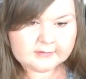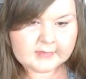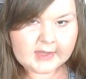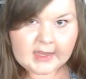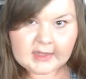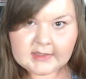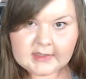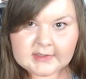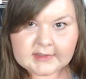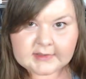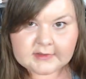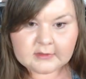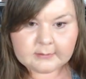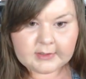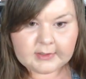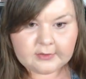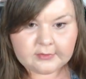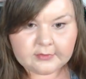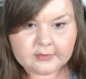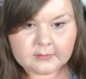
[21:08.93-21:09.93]
elegant
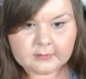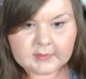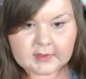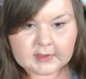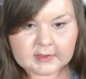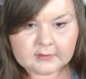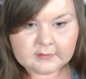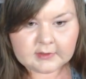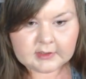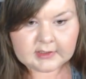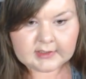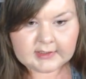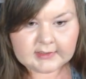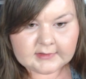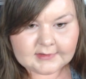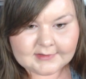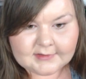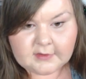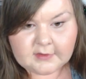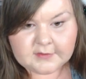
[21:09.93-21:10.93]
about them that I really like.
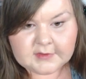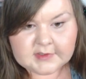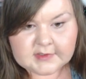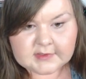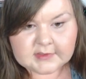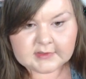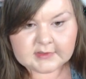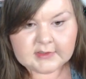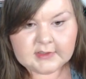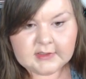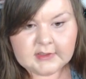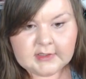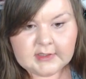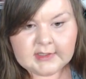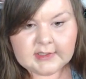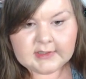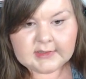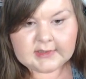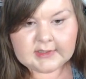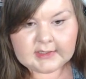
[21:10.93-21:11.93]
It's obviously
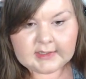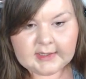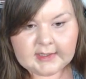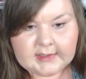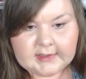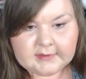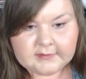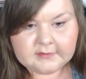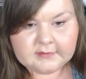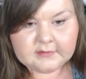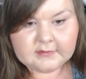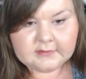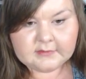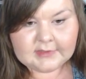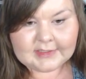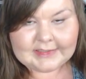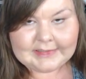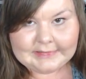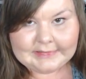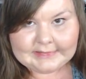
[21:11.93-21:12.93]
they're
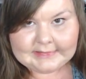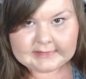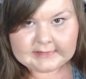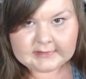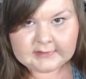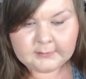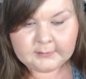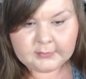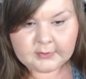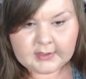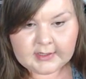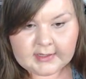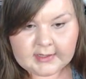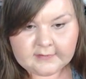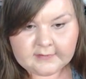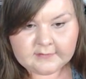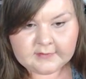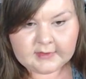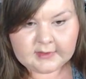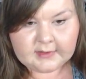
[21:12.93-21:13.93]
clear, but
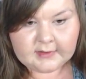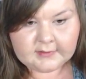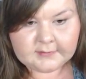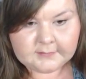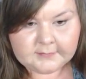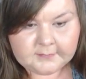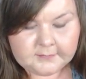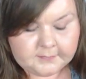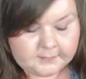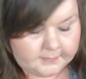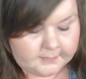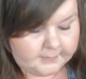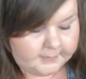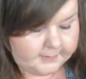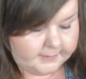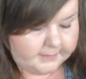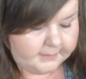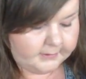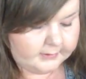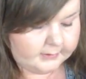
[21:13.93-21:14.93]
have that
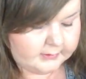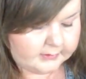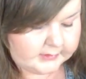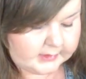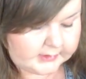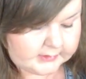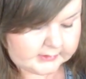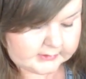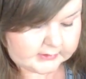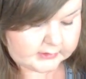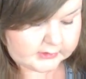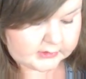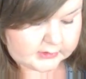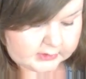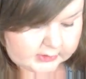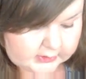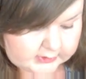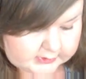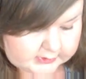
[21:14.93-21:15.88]
delicate colour